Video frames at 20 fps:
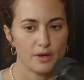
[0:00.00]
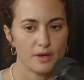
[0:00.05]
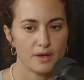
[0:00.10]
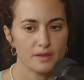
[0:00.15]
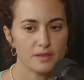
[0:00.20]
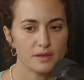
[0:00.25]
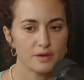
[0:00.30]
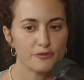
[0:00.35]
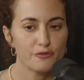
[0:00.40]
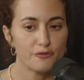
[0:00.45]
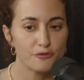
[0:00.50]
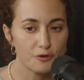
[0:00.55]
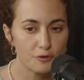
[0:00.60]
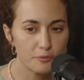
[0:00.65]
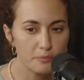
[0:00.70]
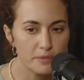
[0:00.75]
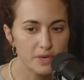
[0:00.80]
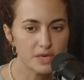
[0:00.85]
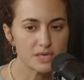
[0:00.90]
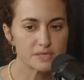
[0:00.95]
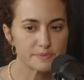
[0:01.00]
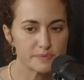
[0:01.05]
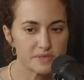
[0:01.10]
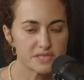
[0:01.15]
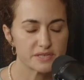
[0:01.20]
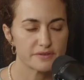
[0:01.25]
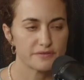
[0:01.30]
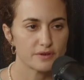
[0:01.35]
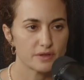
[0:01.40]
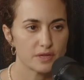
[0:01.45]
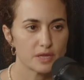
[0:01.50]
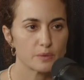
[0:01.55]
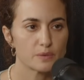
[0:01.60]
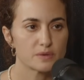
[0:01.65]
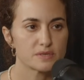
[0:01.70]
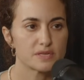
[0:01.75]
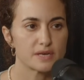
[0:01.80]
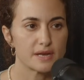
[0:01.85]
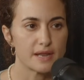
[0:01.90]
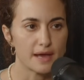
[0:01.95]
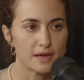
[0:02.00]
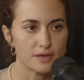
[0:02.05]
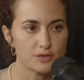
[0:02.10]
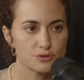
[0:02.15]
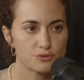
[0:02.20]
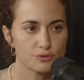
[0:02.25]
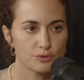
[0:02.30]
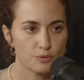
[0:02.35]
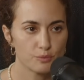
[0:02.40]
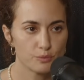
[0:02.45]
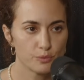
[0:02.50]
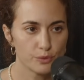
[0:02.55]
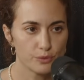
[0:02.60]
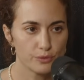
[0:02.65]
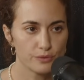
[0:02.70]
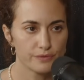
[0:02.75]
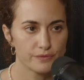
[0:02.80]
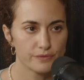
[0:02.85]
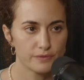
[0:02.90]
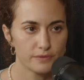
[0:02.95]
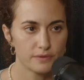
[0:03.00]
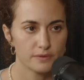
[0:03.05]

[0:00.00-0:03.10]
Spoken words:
think for me specifically was a natural move.